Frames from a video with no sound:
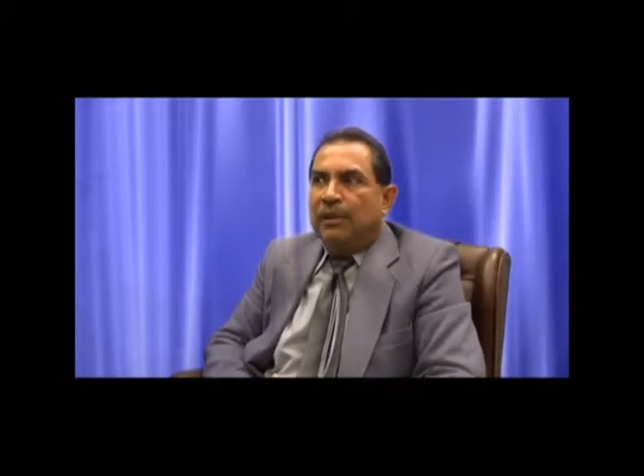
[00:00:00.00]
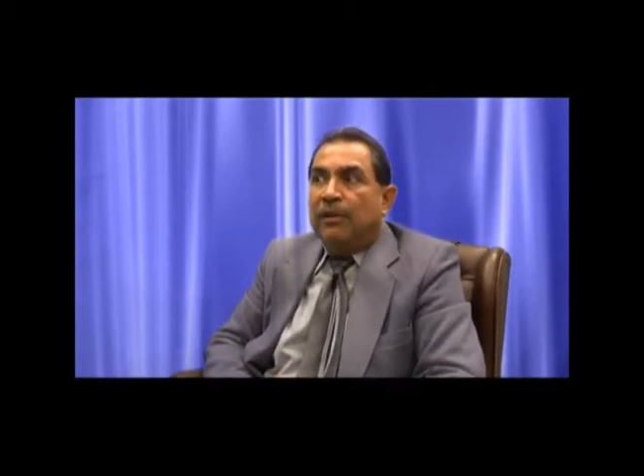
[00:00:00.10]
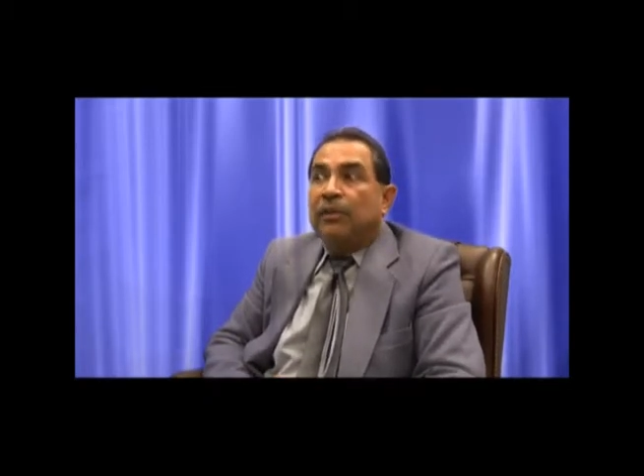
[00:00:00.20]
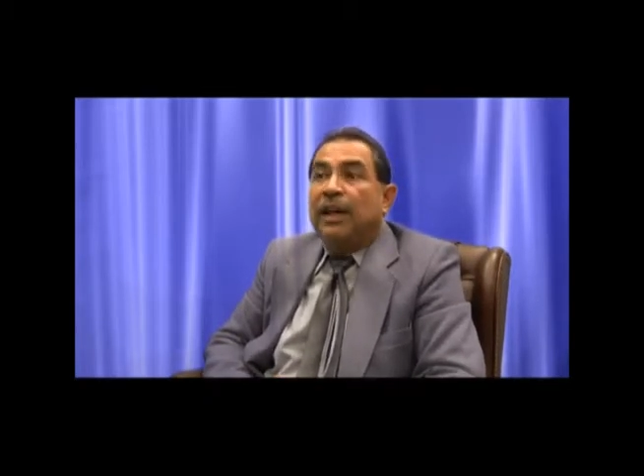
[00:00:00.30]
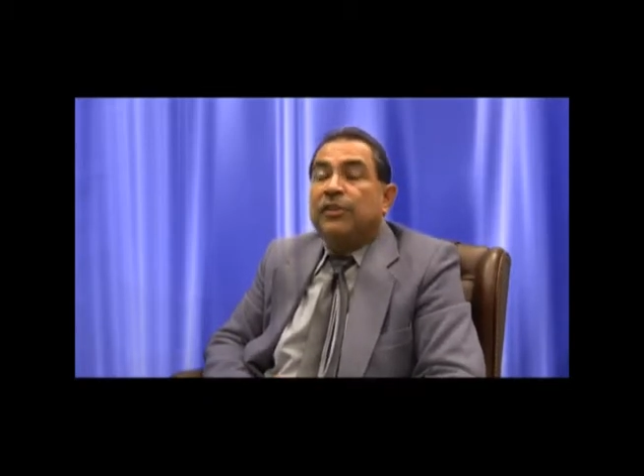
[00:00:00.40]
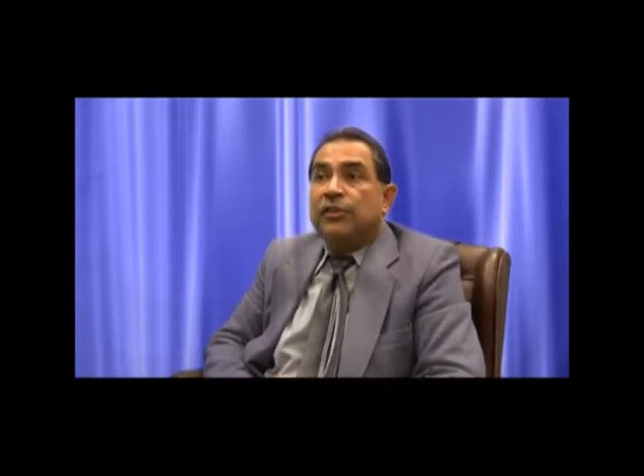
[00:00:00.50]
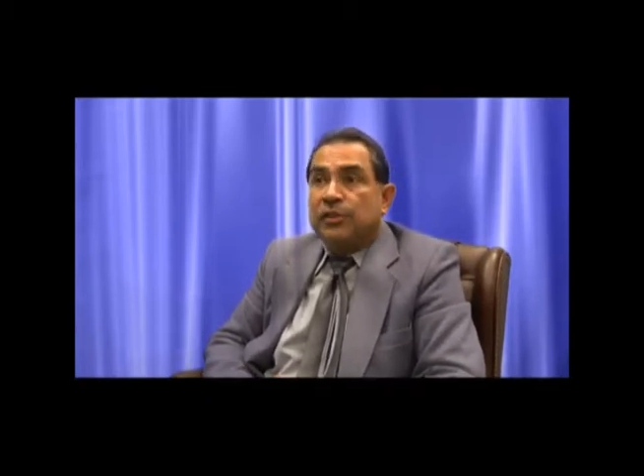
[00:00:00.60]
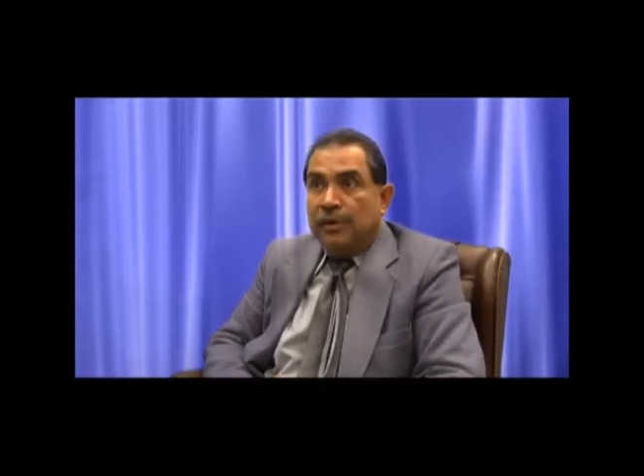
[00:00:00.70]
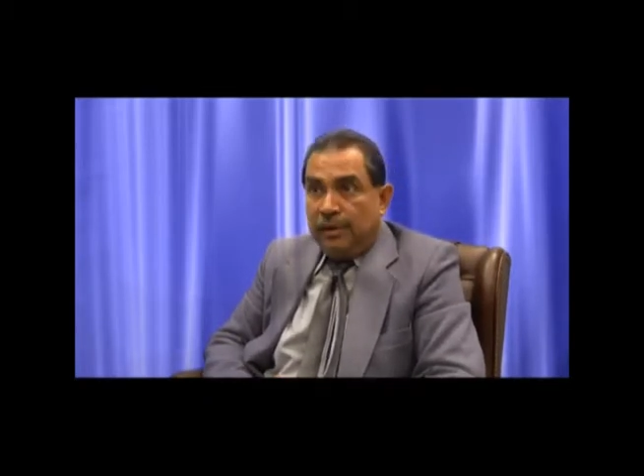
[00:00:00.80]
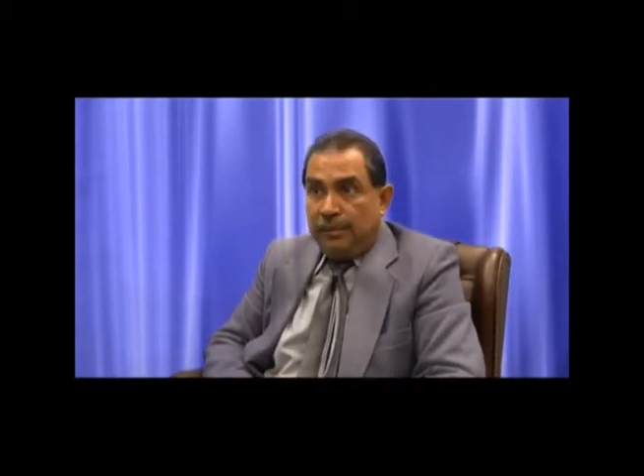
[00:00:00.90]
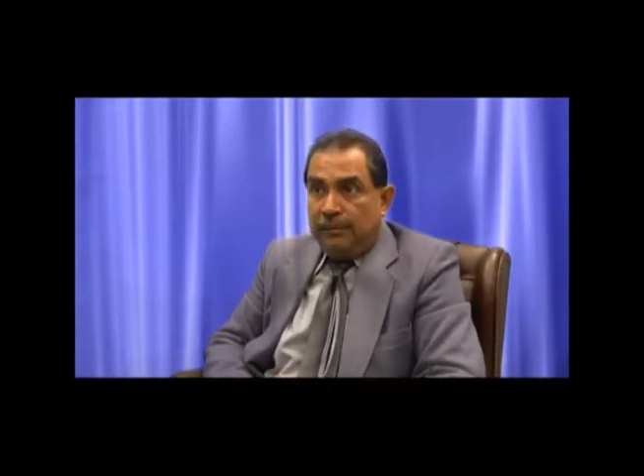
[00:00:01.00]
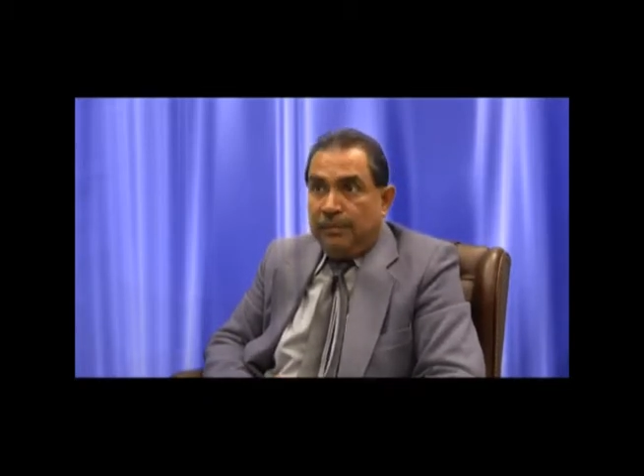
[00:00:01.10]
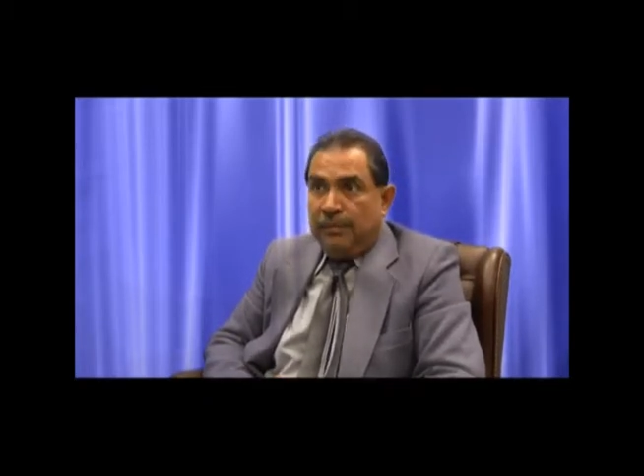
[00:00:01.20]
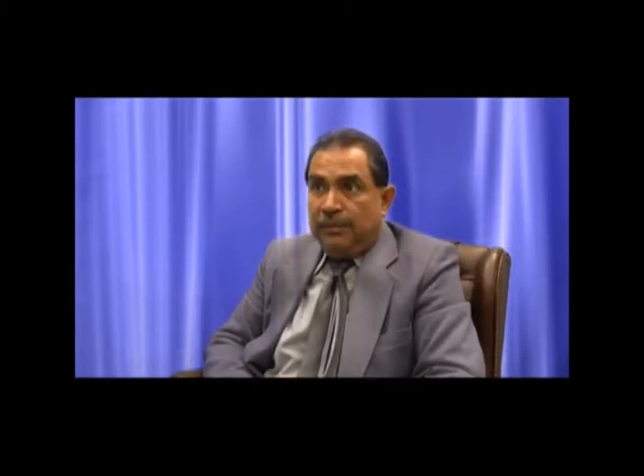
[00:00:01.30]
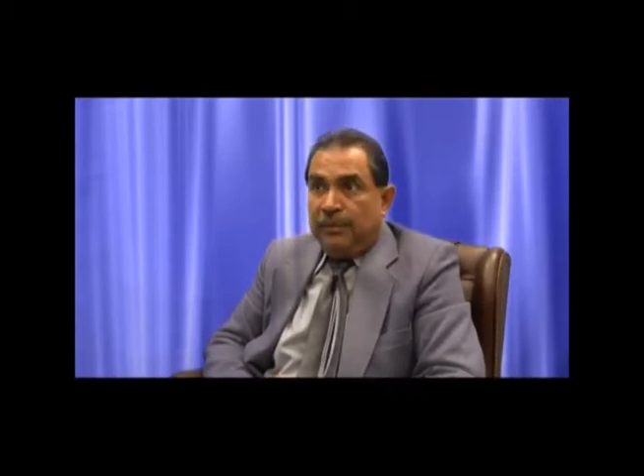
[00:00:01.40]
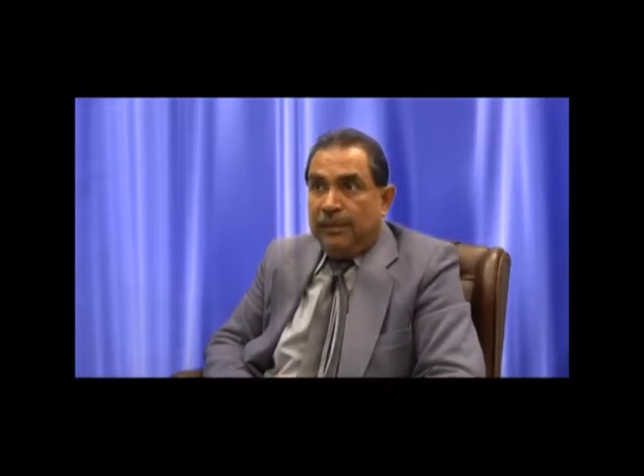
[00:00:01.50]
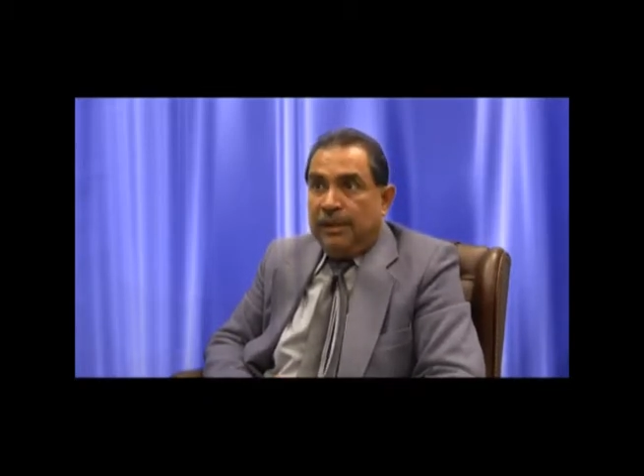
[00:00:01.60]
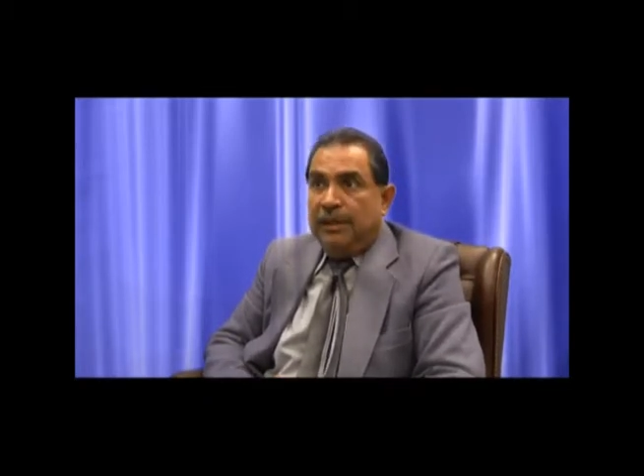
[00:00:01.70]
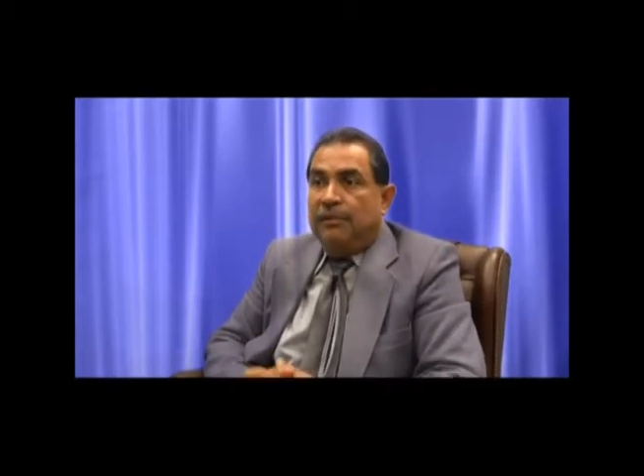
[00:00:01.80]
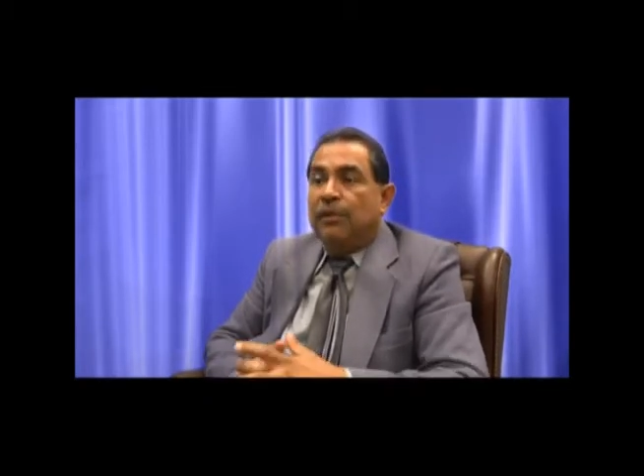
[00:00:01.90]
not sure
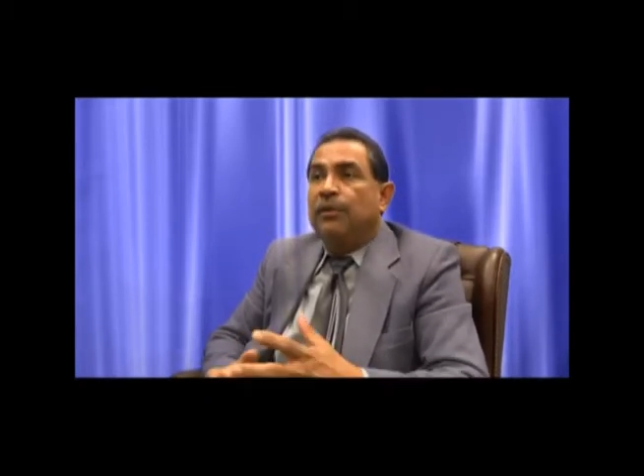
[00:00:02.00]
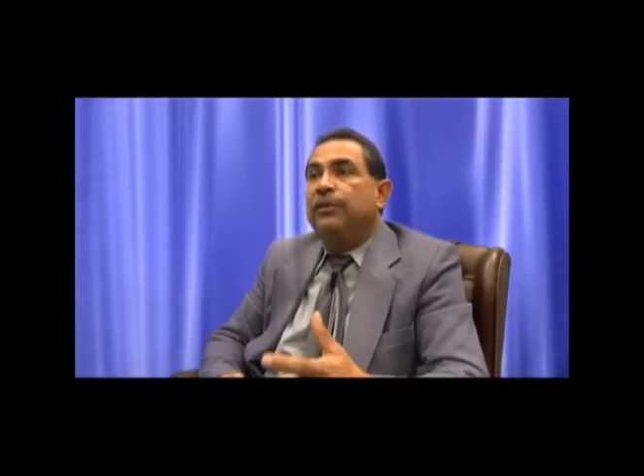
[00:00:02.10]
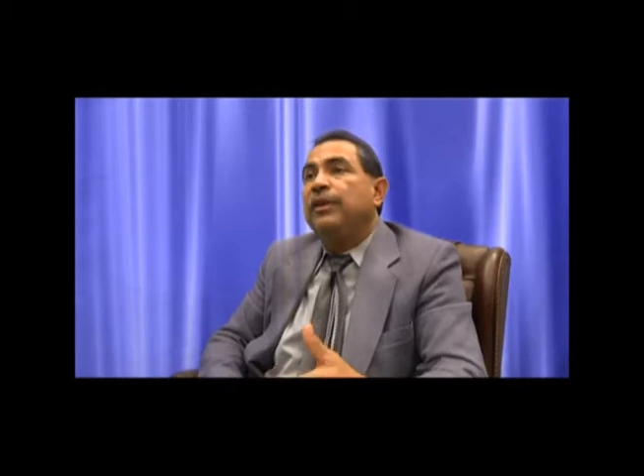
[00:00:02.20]
that if you're going